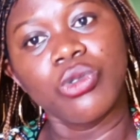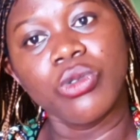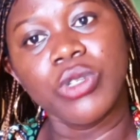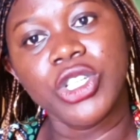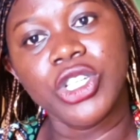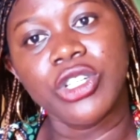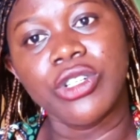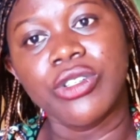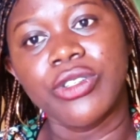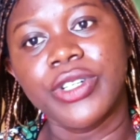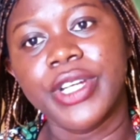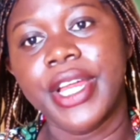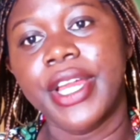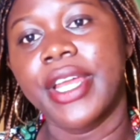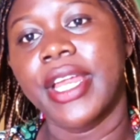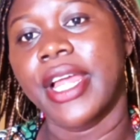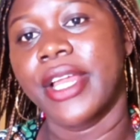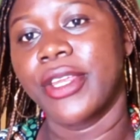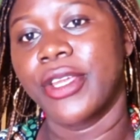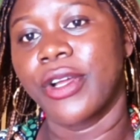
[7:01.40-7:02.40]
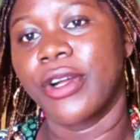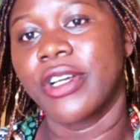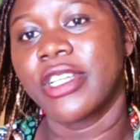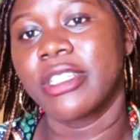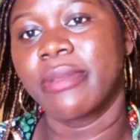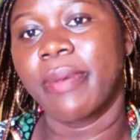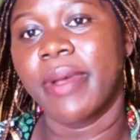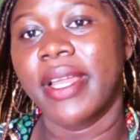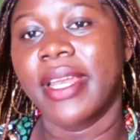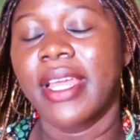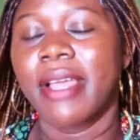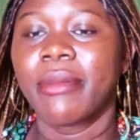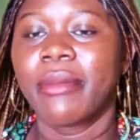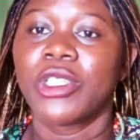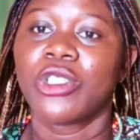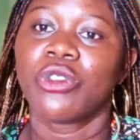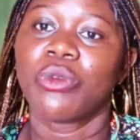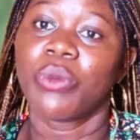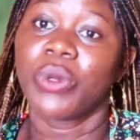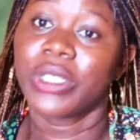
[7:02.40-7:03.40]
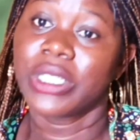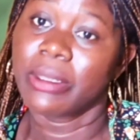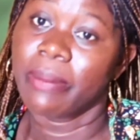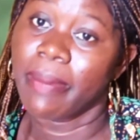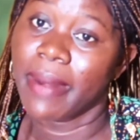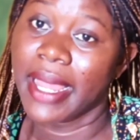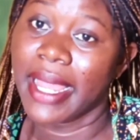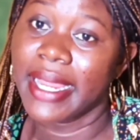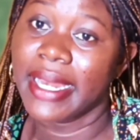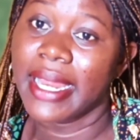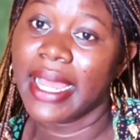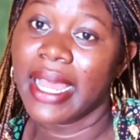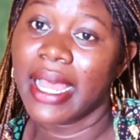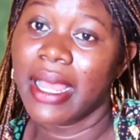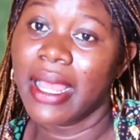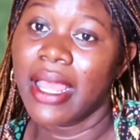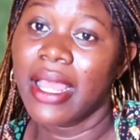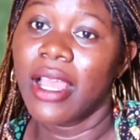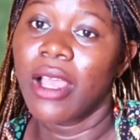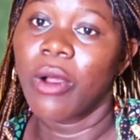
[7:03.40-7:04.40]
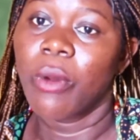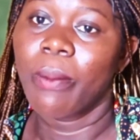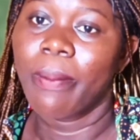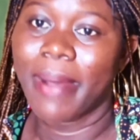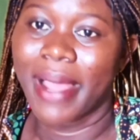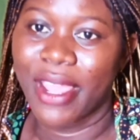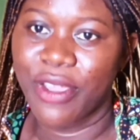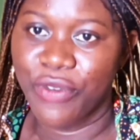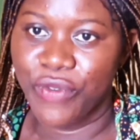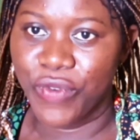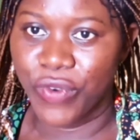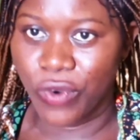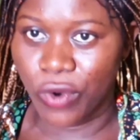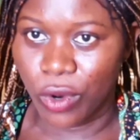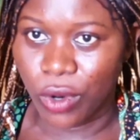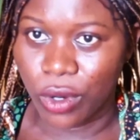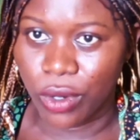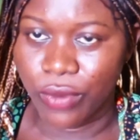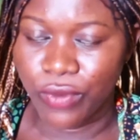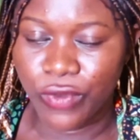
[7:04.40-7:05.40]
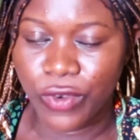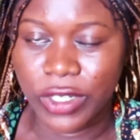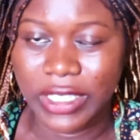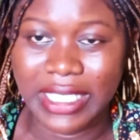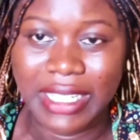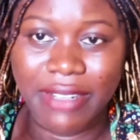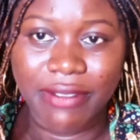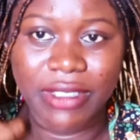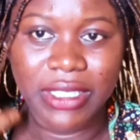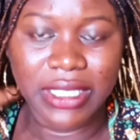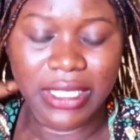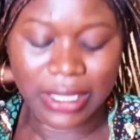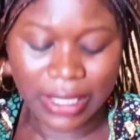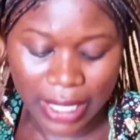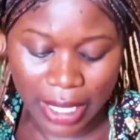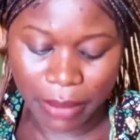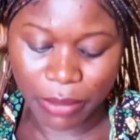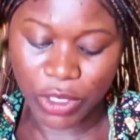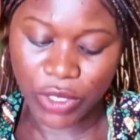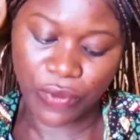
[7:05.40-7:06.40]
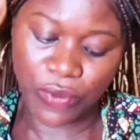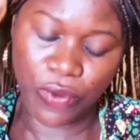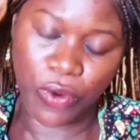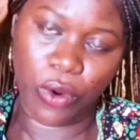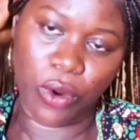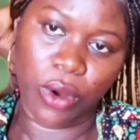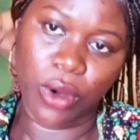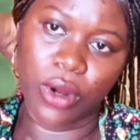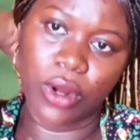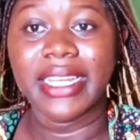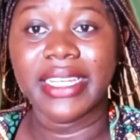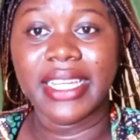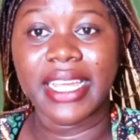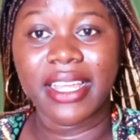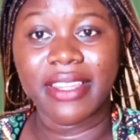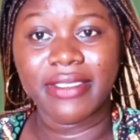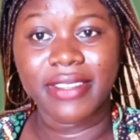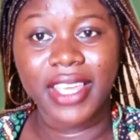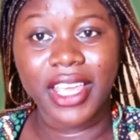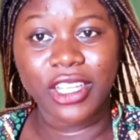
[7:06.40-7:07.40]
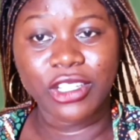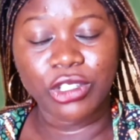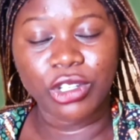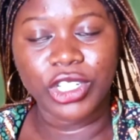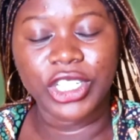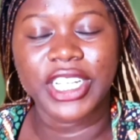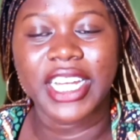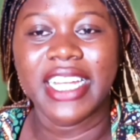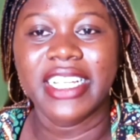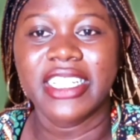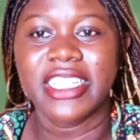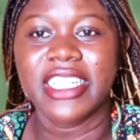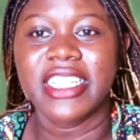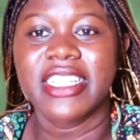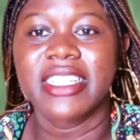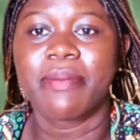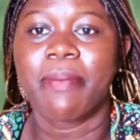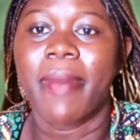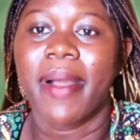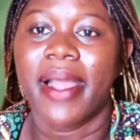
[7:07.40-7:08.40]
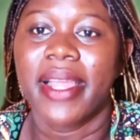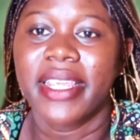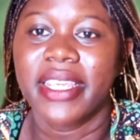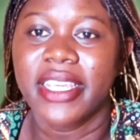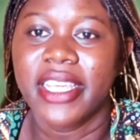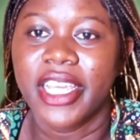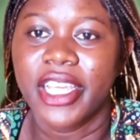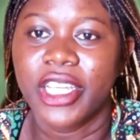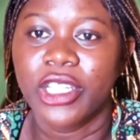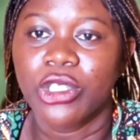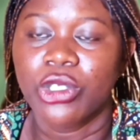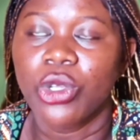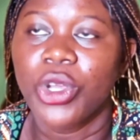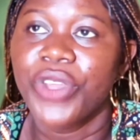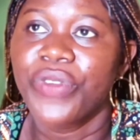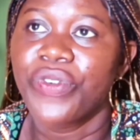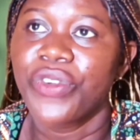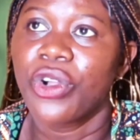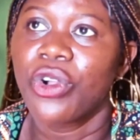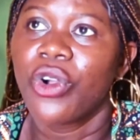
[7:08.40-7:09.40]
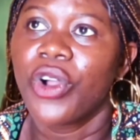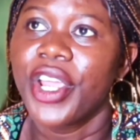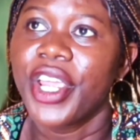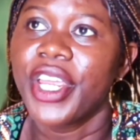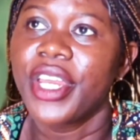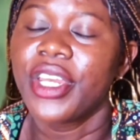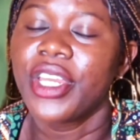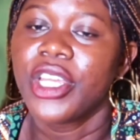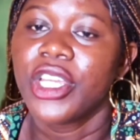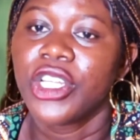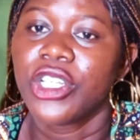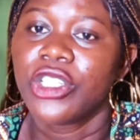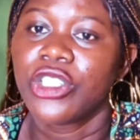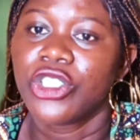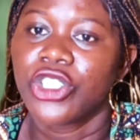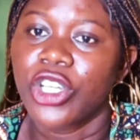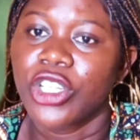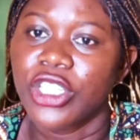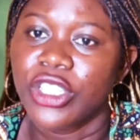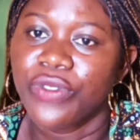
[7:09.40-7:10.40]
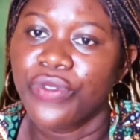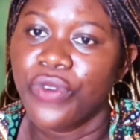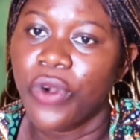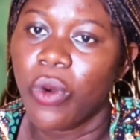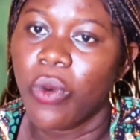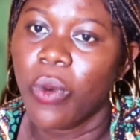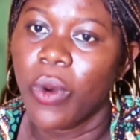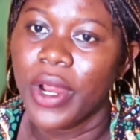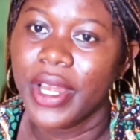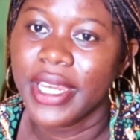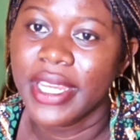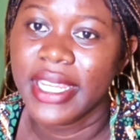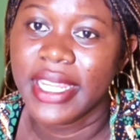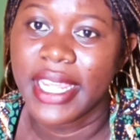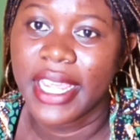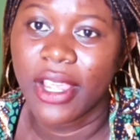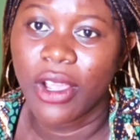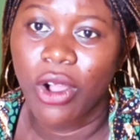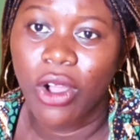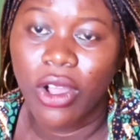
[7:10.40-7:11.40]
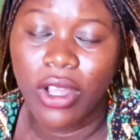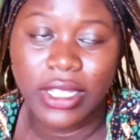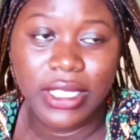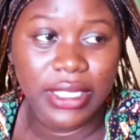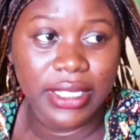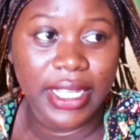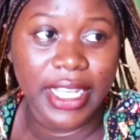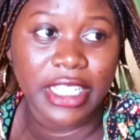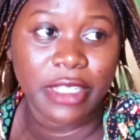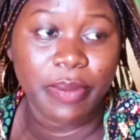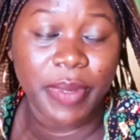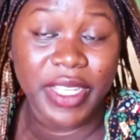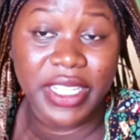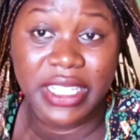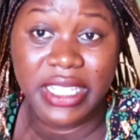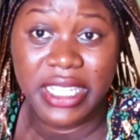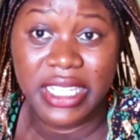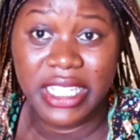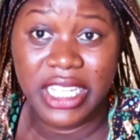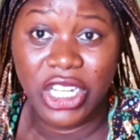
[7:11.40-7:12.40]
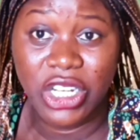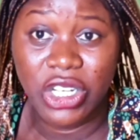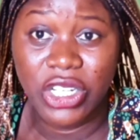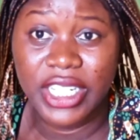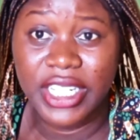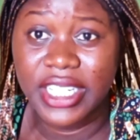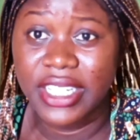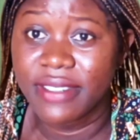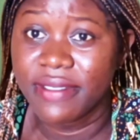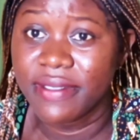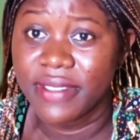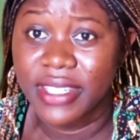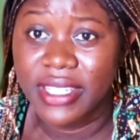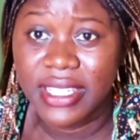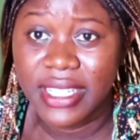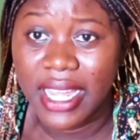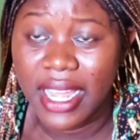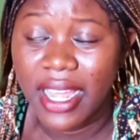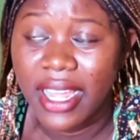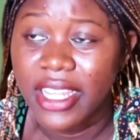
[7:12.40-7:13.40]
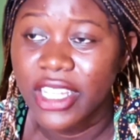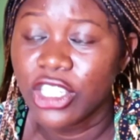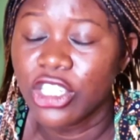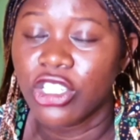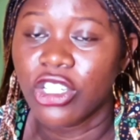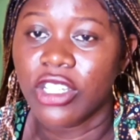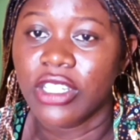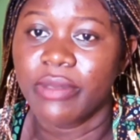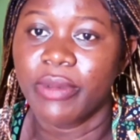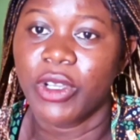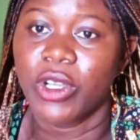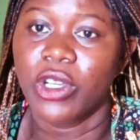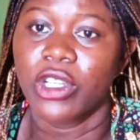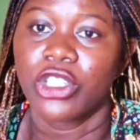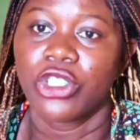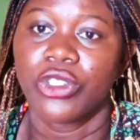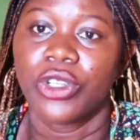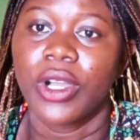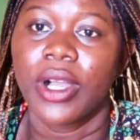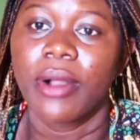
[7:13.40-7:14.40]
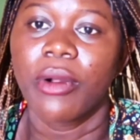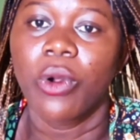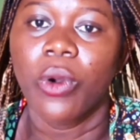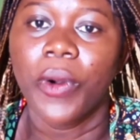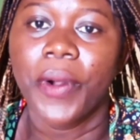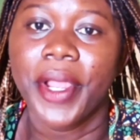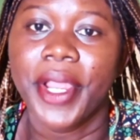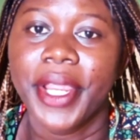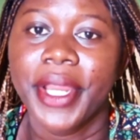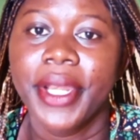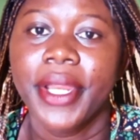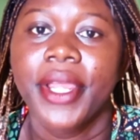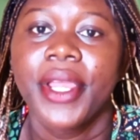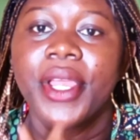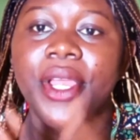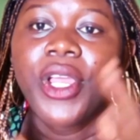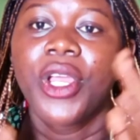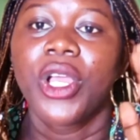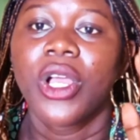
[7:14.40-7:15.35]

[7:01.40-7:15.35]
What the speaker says: two children and your husband, that means you multiply that by 470 times 4. And the healthcare surcharge is per year. So if you're going just for 1 year, all these expenses, including the visa, is just because you are going